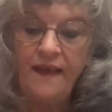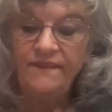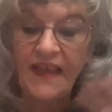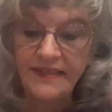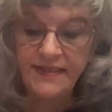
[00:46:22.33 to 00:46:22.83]

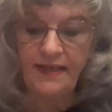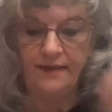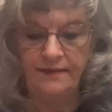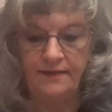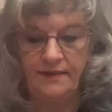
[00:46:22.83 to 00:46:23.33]
That's
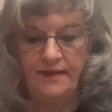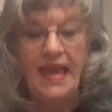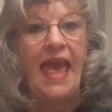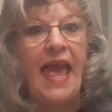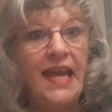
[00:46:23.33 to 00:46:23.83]

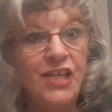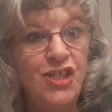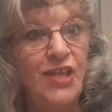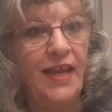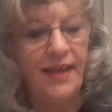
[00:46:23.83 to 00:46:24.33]
it.
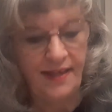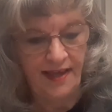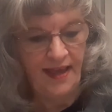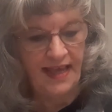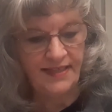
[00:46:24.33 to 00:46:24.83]
Hashtag
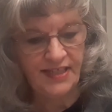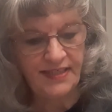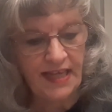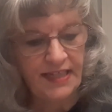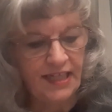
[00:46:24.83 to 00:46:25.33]
has
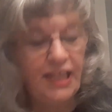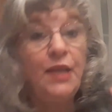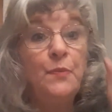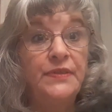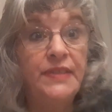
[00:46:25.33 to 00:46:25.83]
decided he
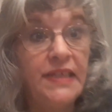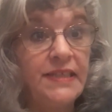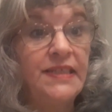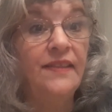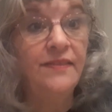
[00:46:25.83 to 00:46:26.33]
will
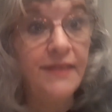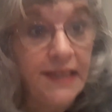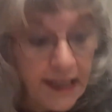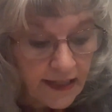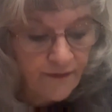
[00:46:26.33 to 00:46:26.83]
need to
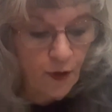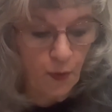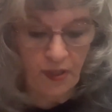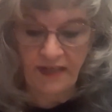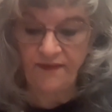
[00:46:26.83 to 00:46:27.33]
leave
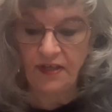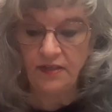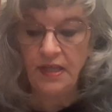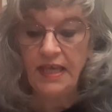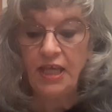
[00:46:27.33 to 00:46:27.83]

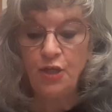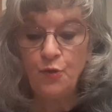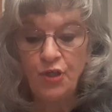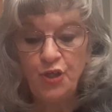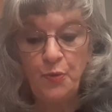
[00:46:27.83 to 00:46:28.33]
Cordyville in
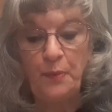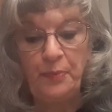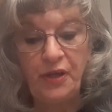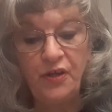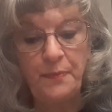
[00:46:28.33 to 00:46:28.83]
order to
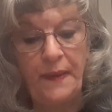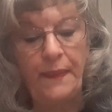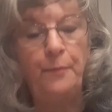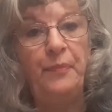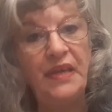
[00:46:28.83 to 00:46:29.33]
appear upon
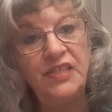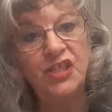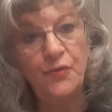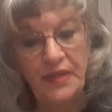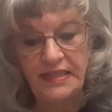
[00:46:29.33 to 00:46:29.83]
the big
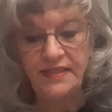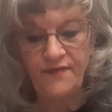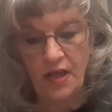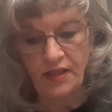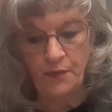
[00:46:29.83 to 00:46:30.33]
screens of
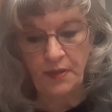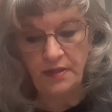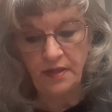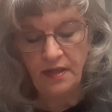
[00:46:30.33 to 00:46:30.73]
Hollywood.